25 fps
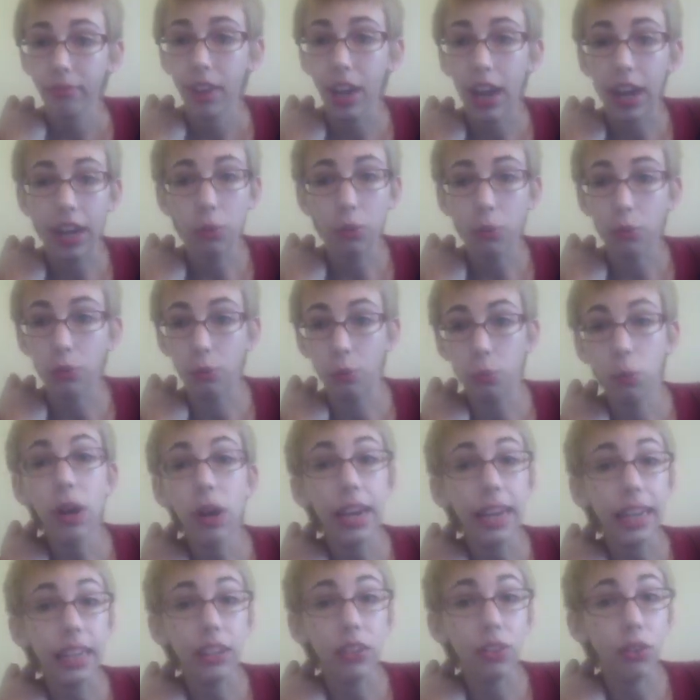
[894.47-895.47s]
and it was
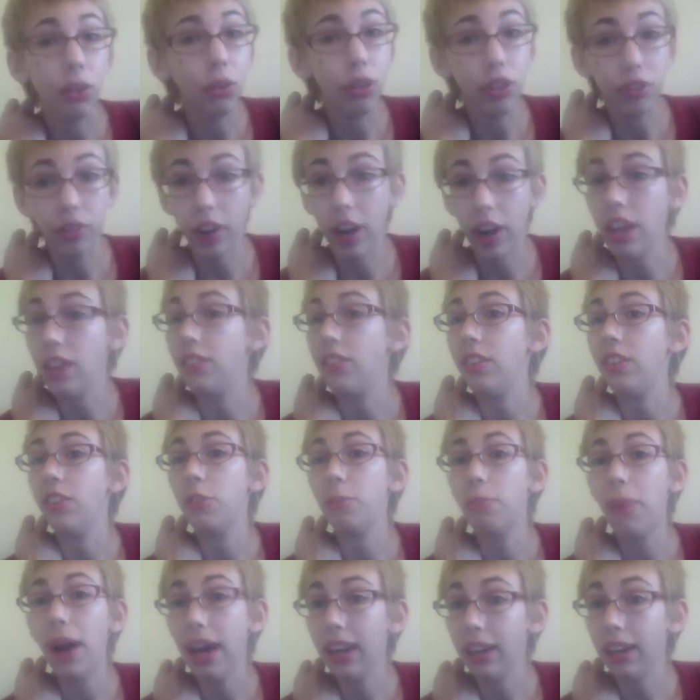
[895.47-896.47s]
white, so it was very easy to
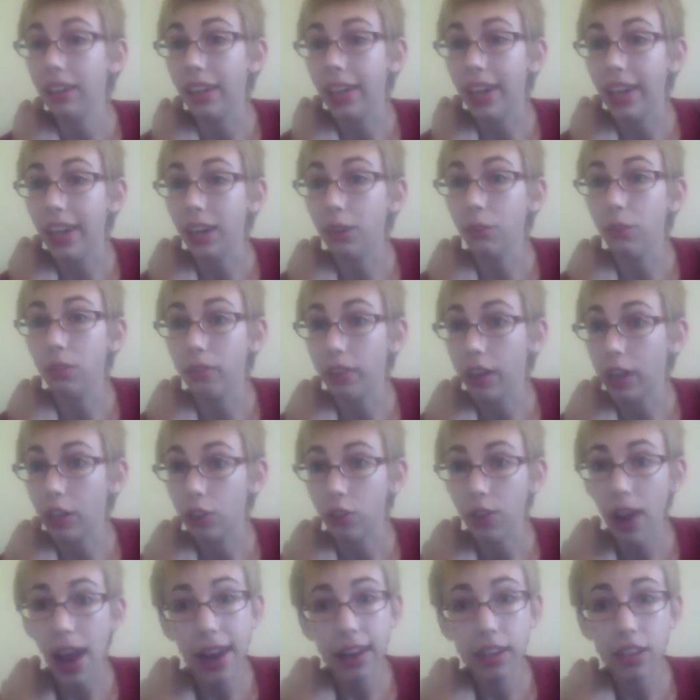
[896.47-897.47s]
spot clean, and it was very
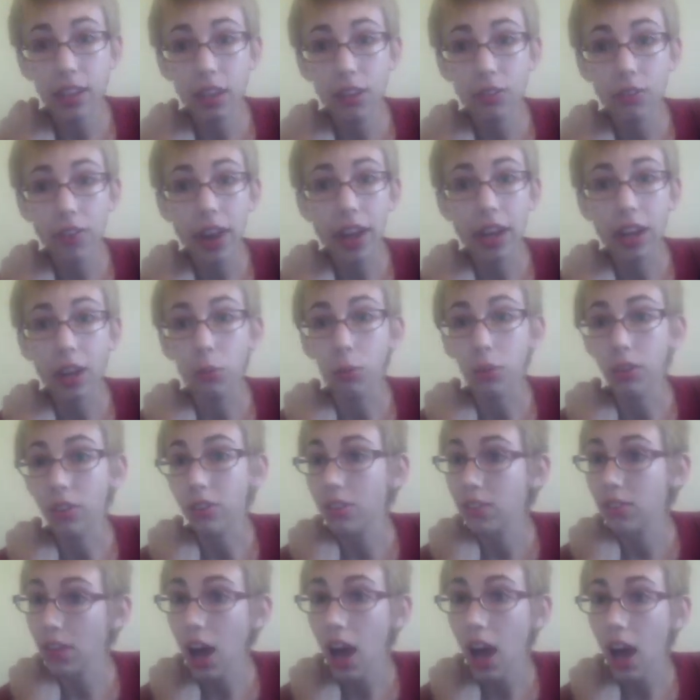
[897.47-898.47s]
attractive, and it was
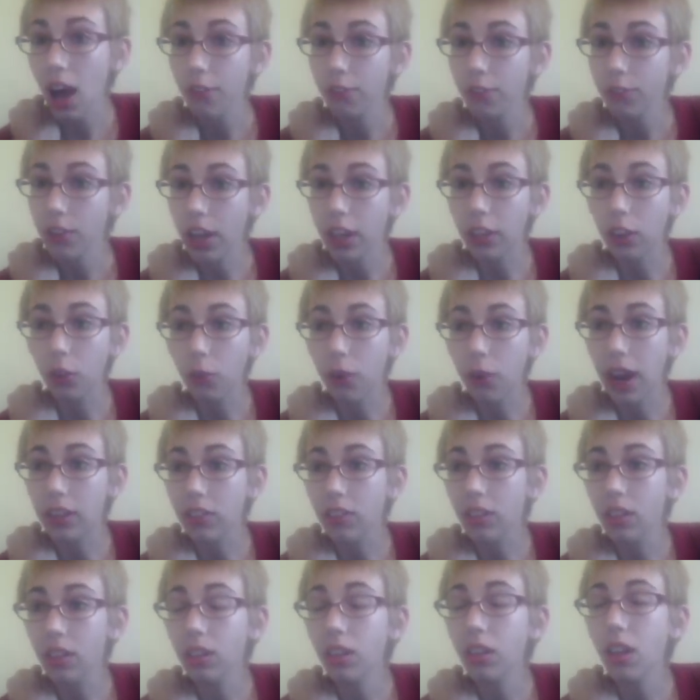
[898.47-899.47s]
soft, and the
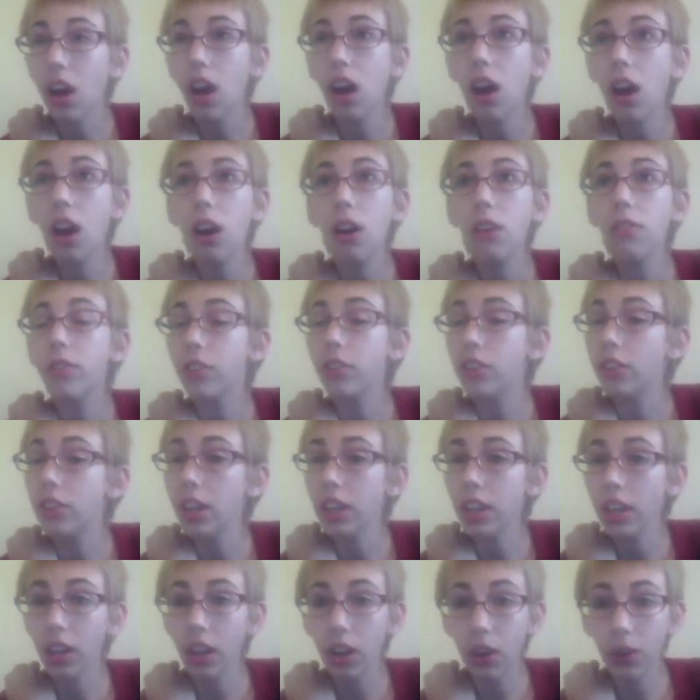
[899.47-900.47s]
rats loved
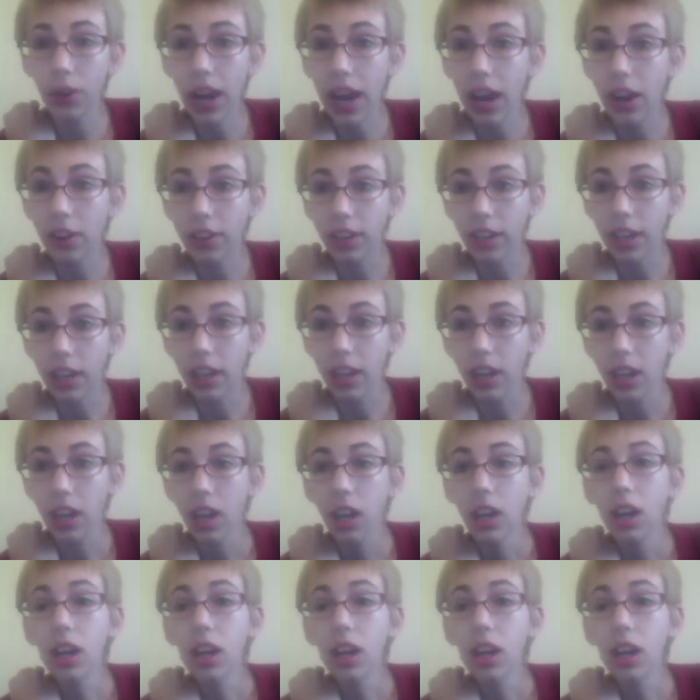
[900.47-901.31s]
digging around in it.